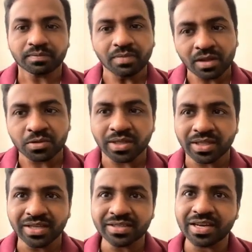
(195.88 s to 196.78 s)
so I
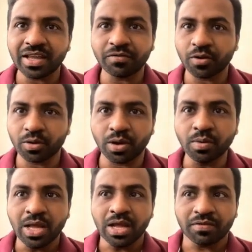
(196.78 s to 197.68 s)
think it is clear for you now.
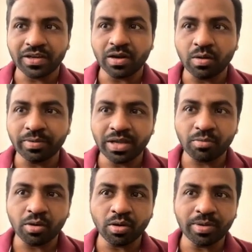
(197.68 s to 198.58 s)
Fetal
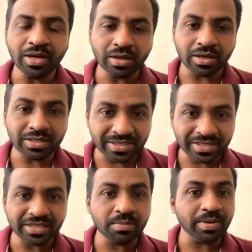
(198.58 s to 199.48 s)
hemoglobin,
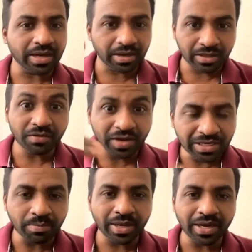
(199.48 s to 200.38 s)
gestation period, in the
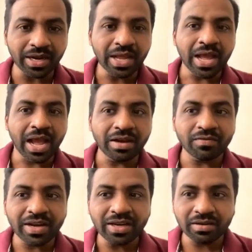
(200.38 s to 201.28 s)
fetal period, and
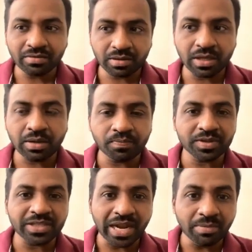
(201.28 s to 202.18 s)
when the
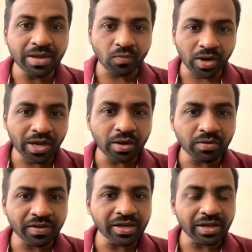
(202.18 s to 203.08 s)
child becomes 1 year
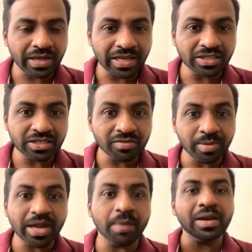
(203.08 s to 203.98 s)
of age, it will be
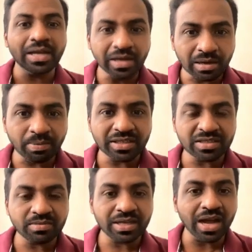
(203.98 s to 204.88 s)
completely
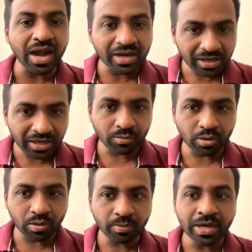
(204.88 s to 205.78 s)
replaced by the adult
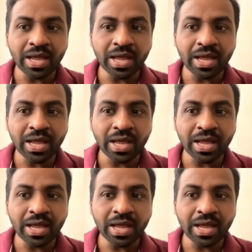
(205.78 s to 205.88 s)
hemoglobin,